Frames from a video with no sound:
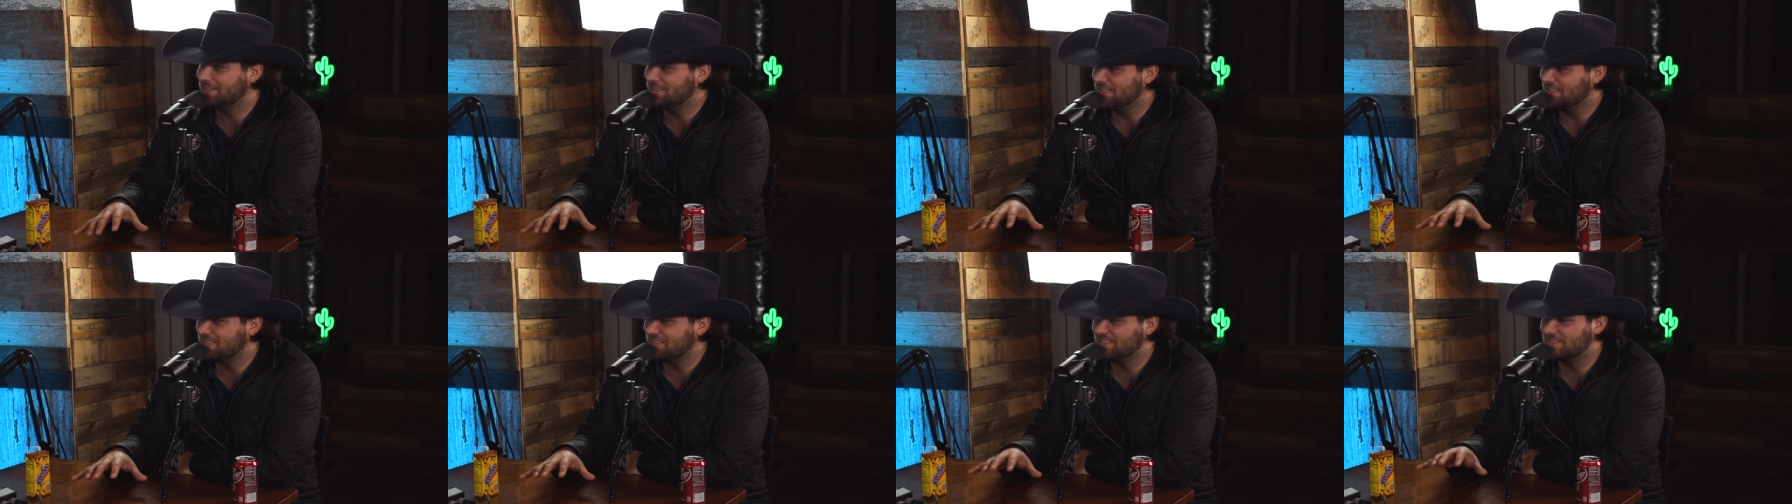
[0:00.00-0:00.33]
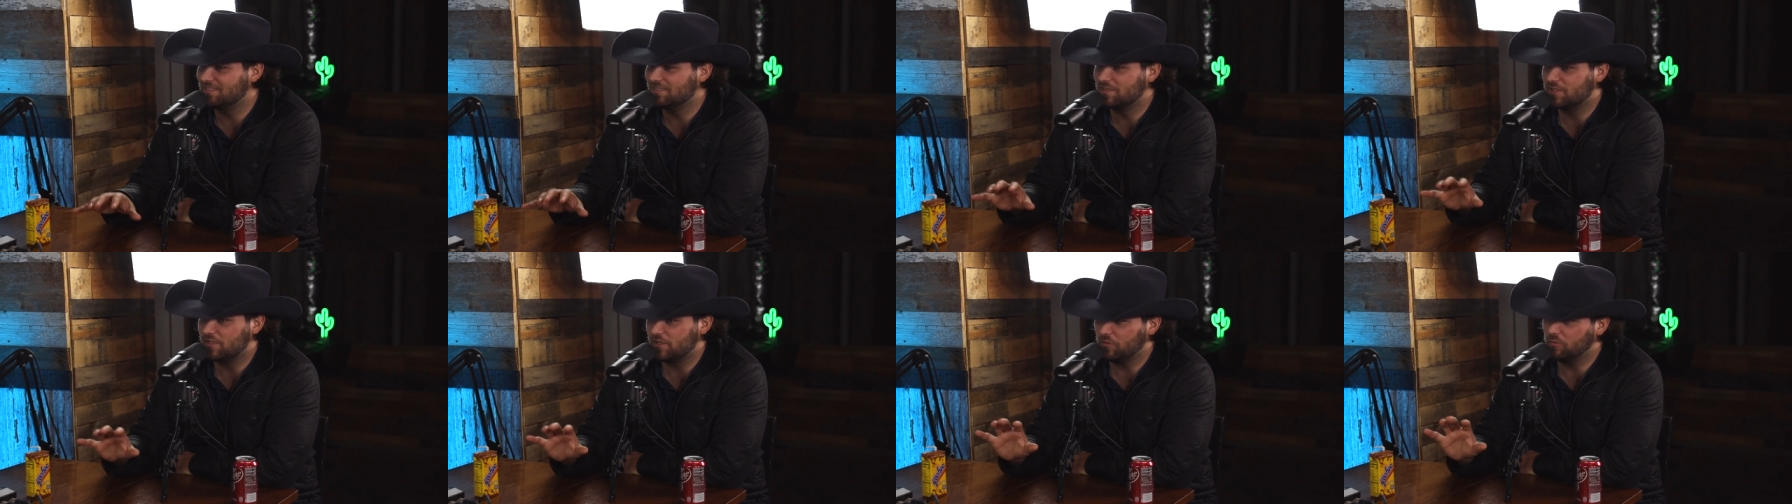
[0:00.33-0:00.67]

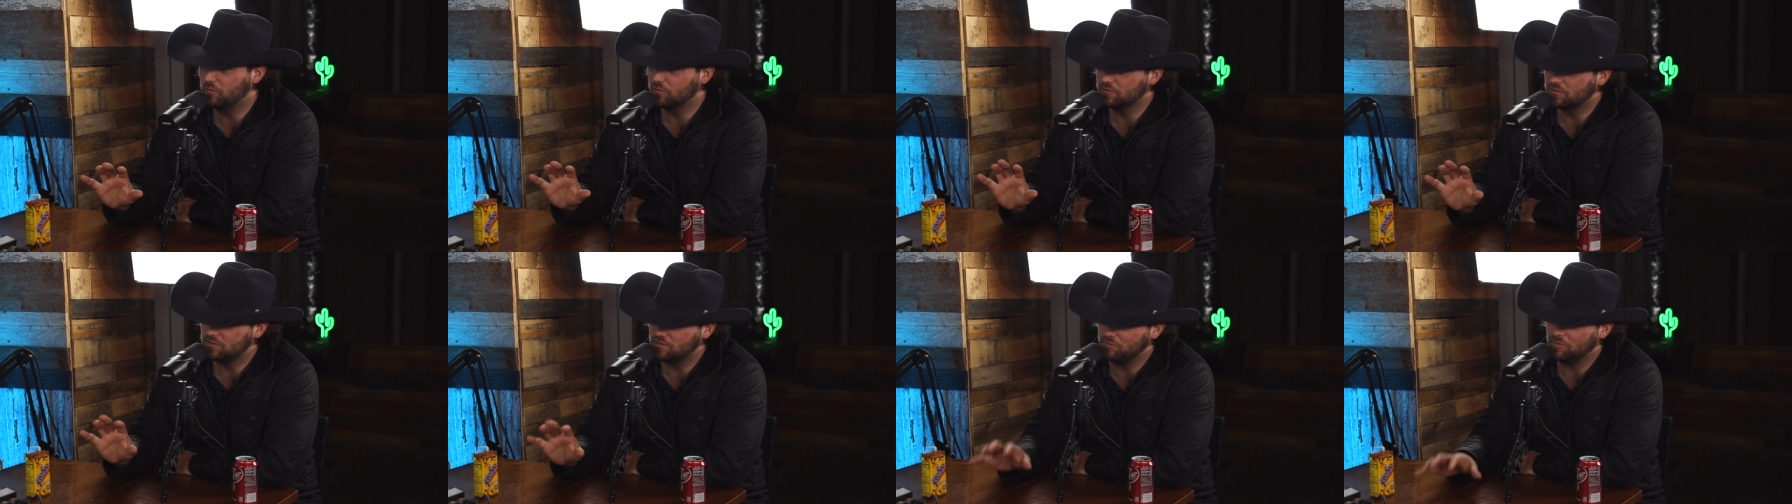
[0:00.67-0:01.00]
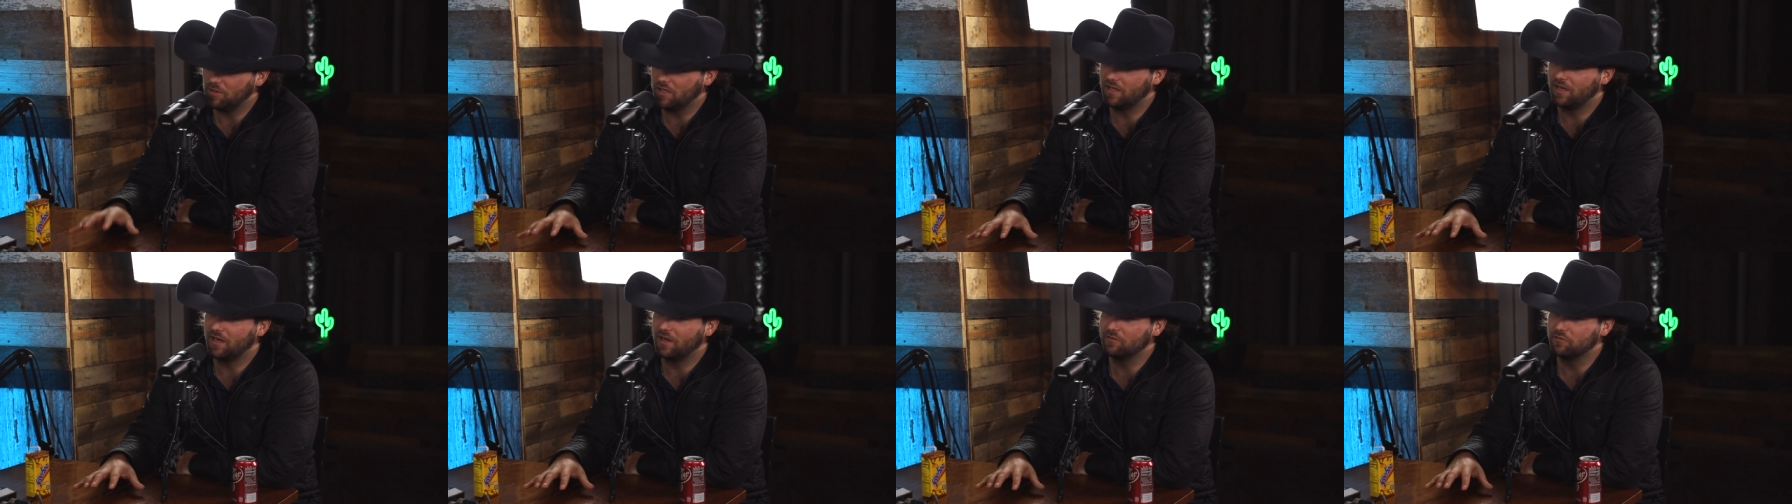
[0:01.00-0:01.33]
She's, she wants to
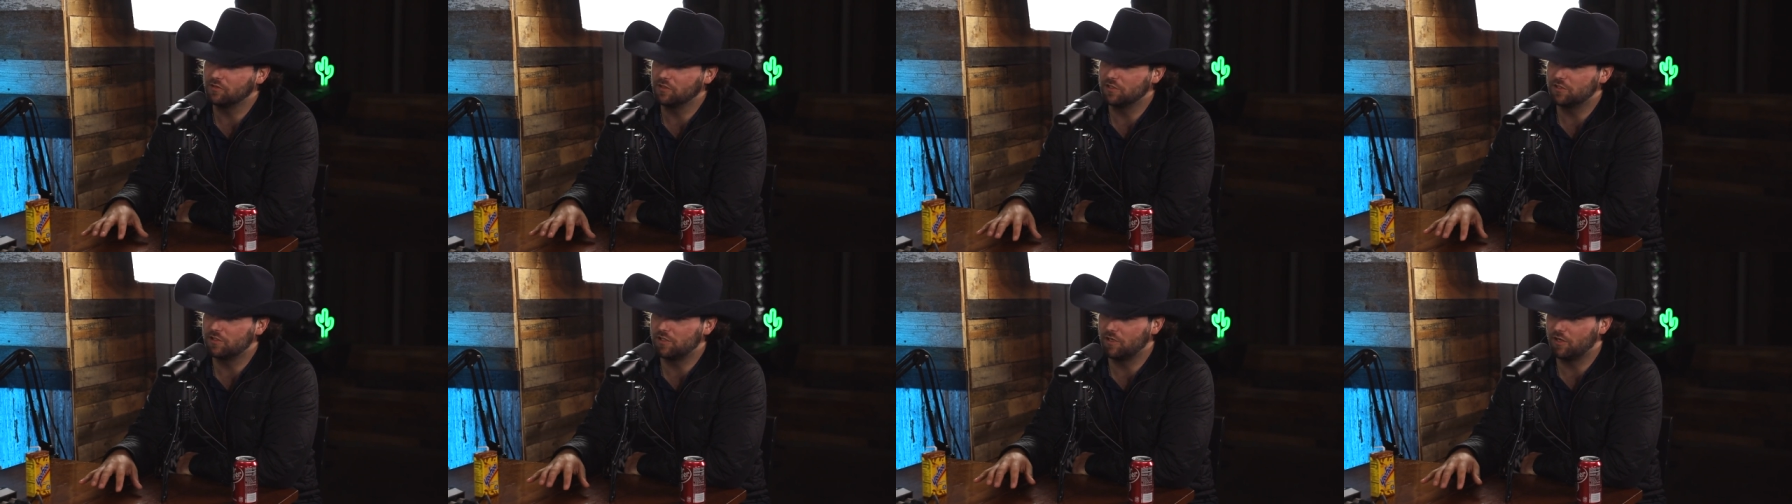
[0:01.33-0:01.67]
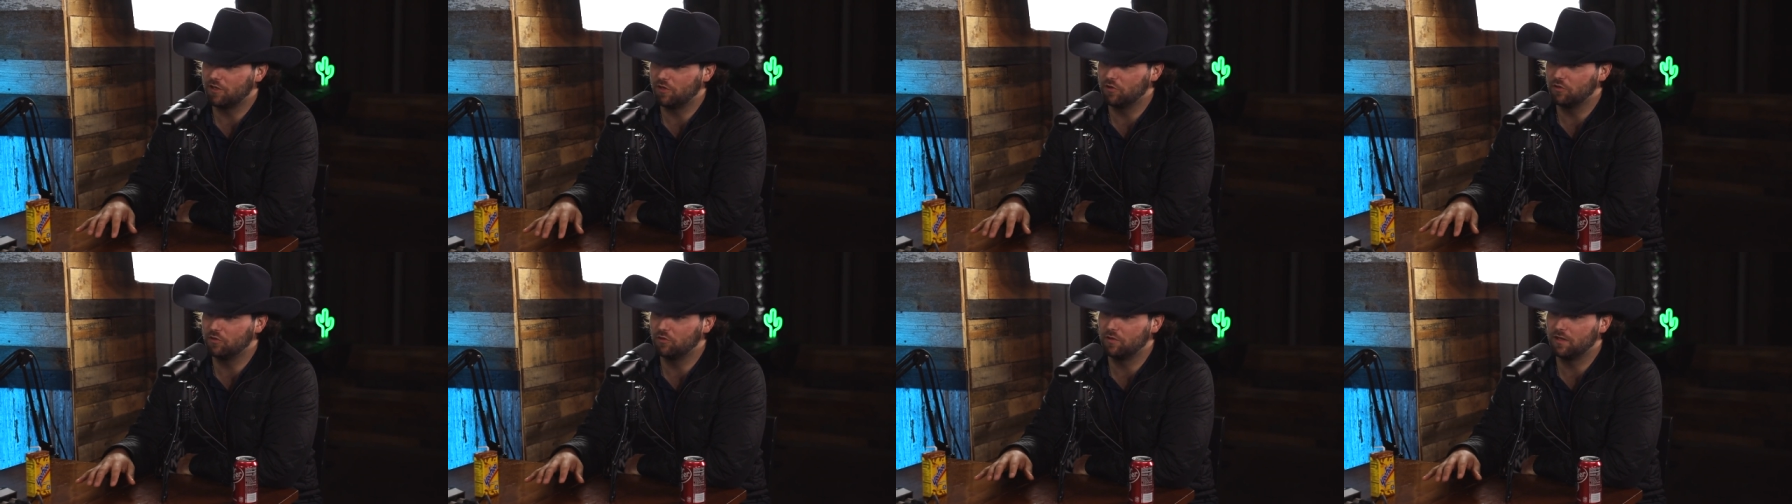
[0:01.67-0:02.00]
be at every
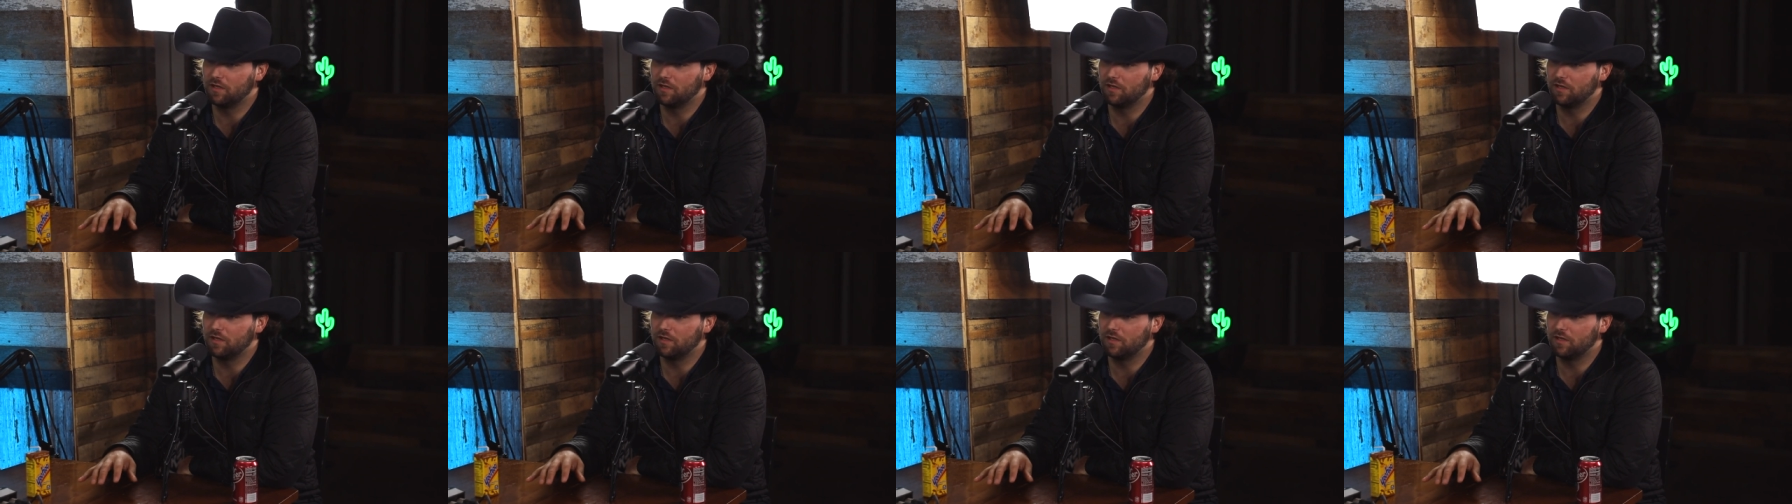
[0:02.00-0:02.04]
show,